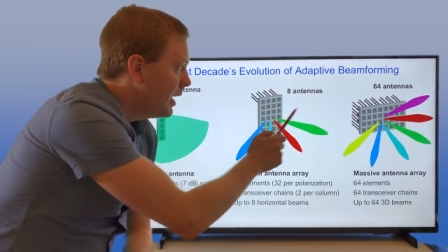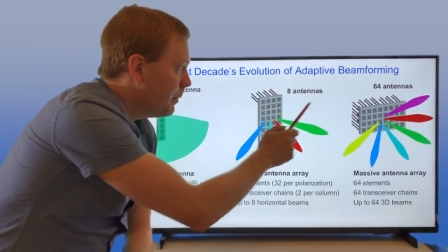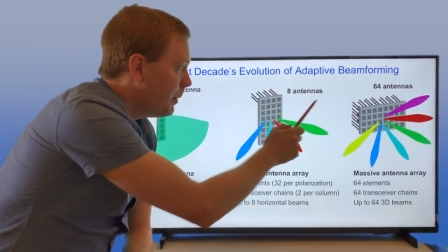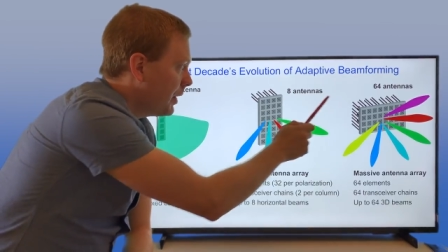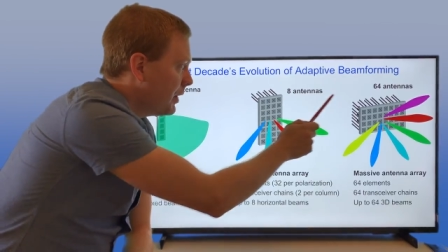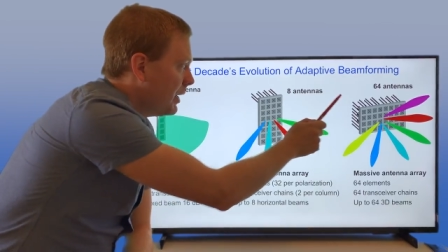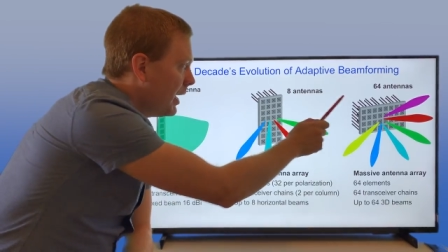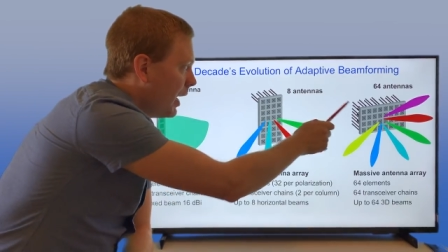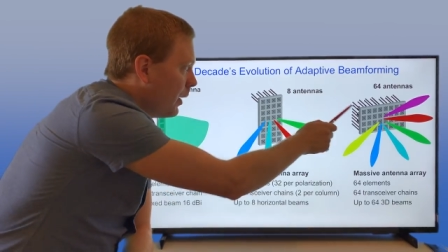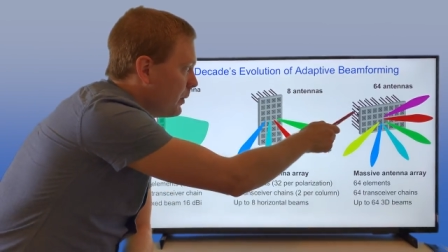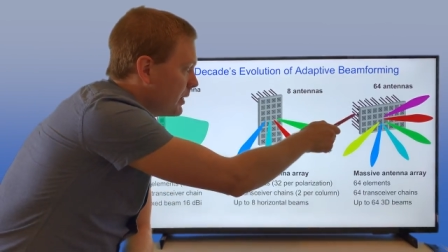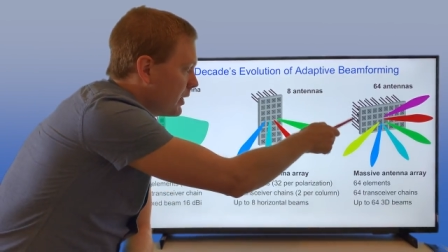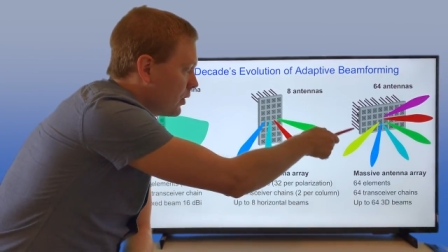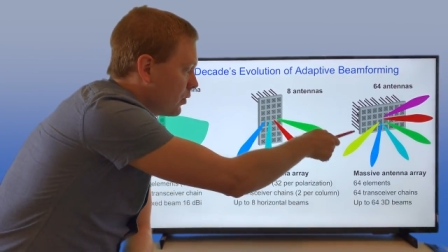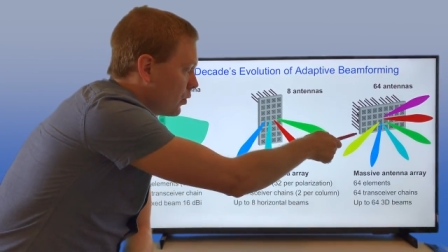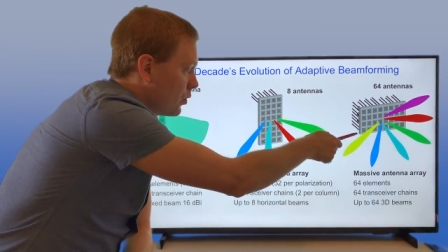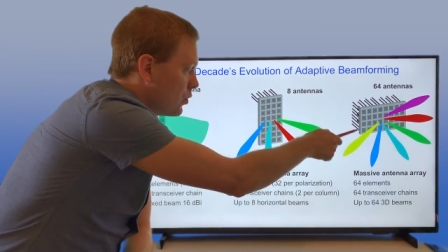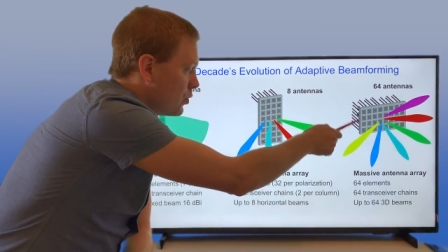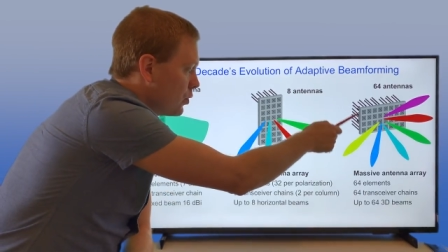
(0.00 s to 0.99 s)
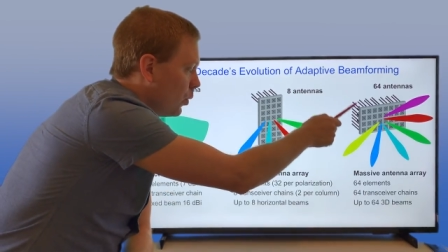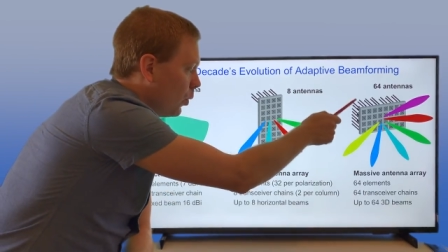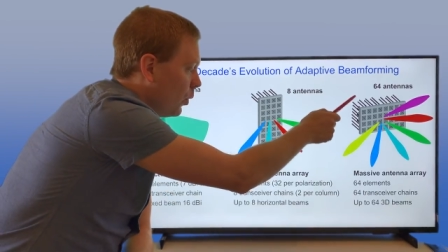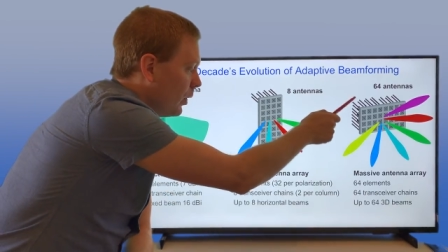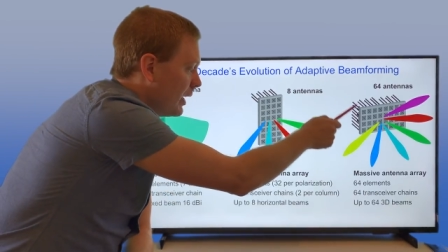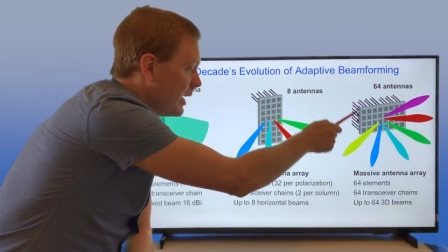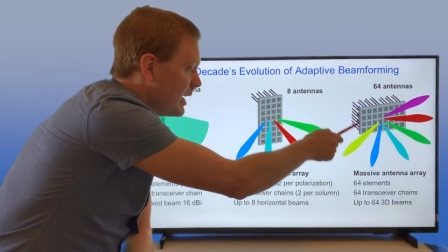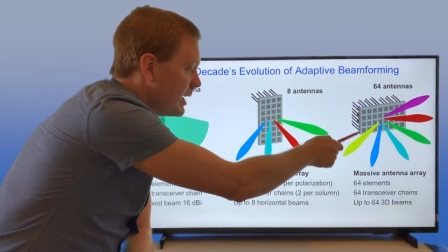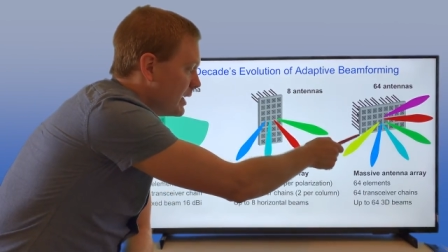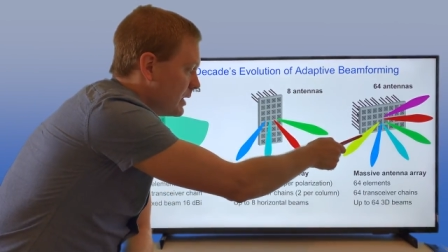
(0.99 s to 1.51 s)
but now we can
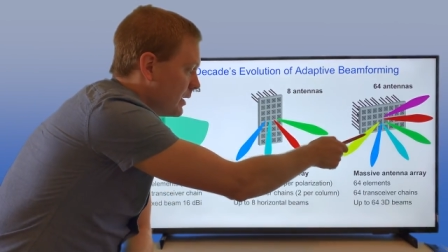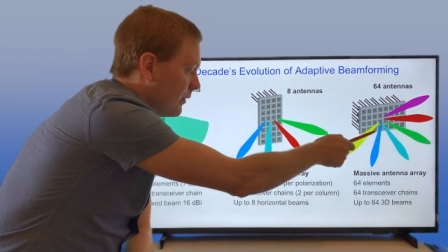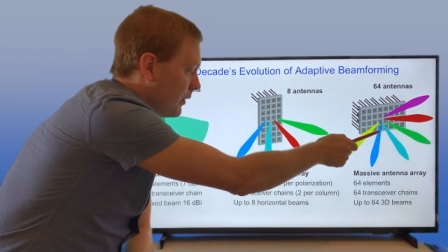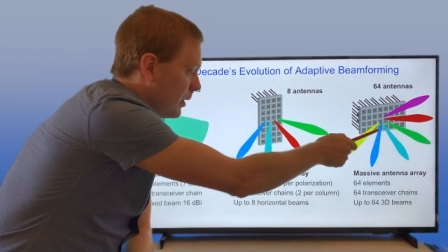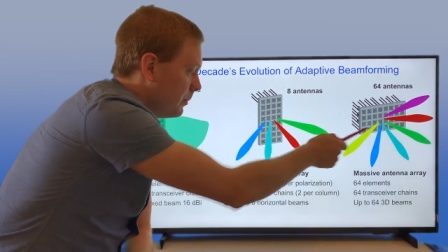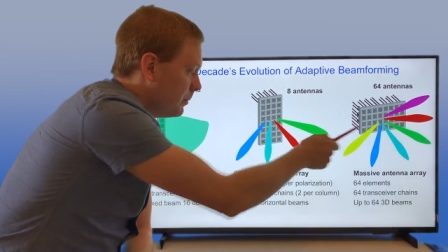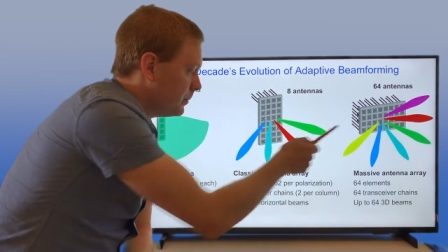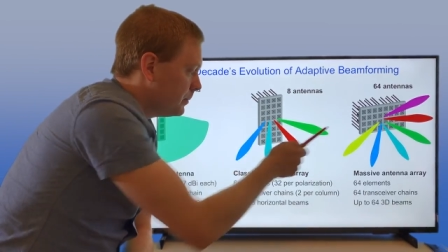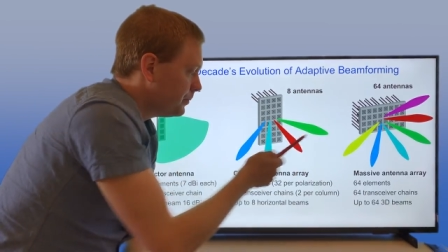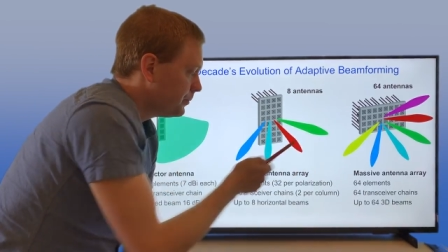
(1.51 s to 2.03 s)
control each of them.